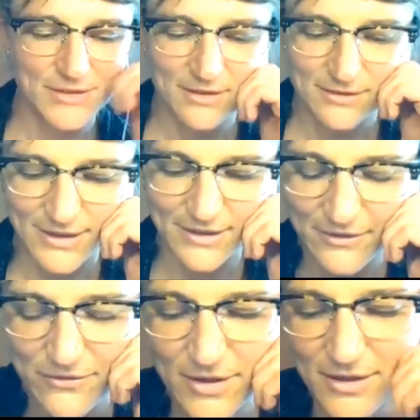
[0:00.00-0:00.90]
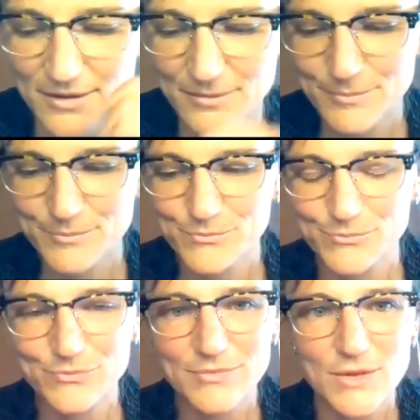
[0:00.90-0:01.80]
you've done a lot of um,
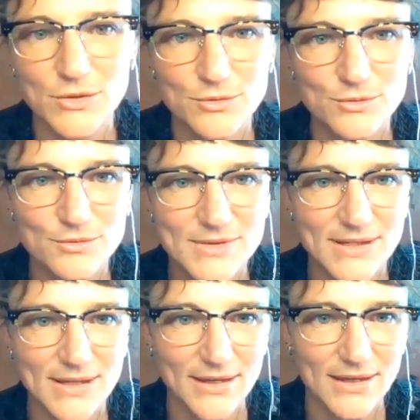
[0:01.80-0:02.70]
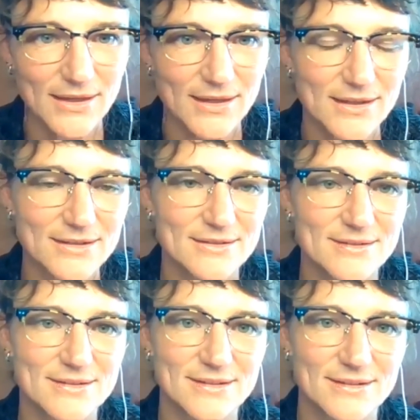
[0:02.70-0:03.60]
news
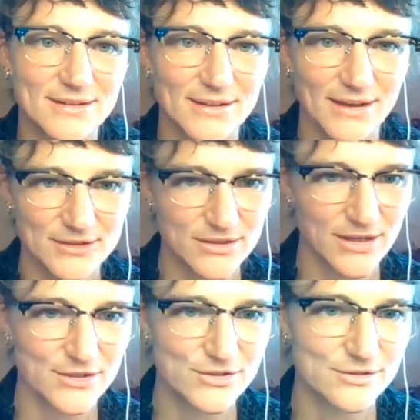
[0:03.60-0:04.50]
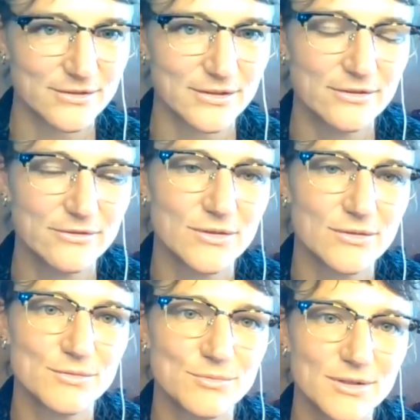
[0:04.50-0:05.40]
and educational
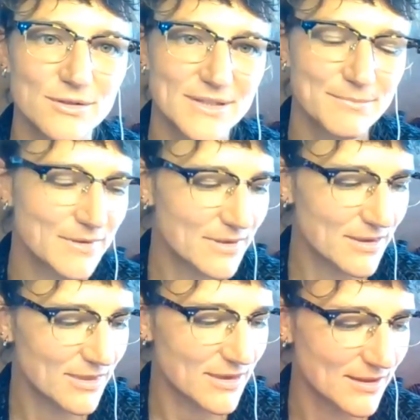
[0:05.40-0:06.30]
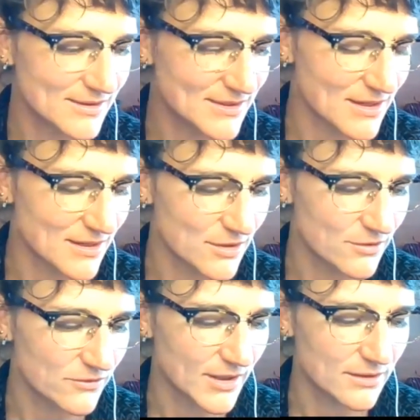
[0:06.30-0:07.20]
interviews, what are some of the things that
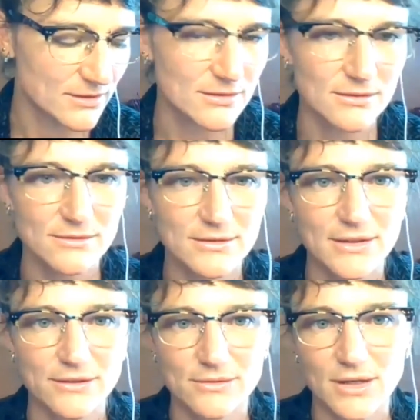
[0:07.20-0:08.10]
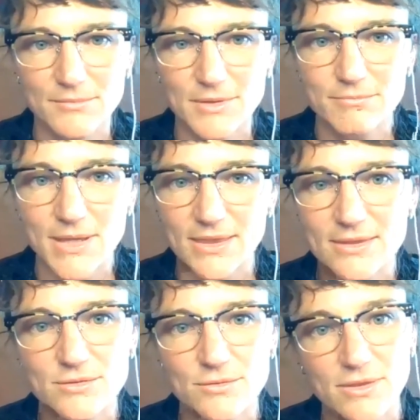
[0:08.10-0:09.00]
you find are either common
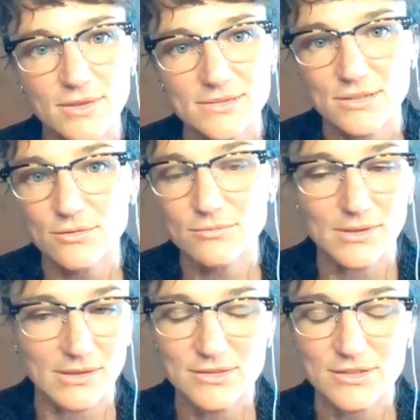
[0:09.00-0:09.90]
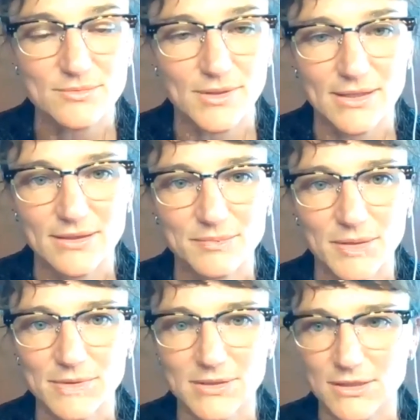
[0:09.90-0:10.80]
myths or things that you really just want the
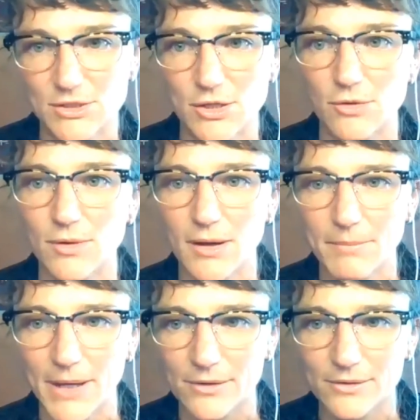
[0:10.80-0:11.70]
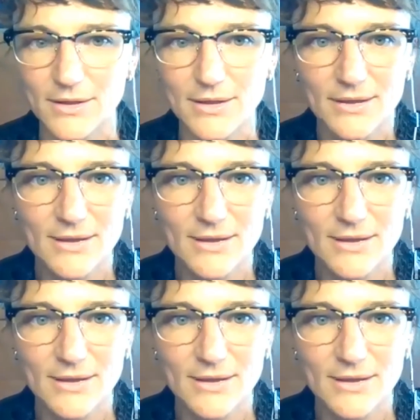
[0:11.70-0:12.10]
public to know about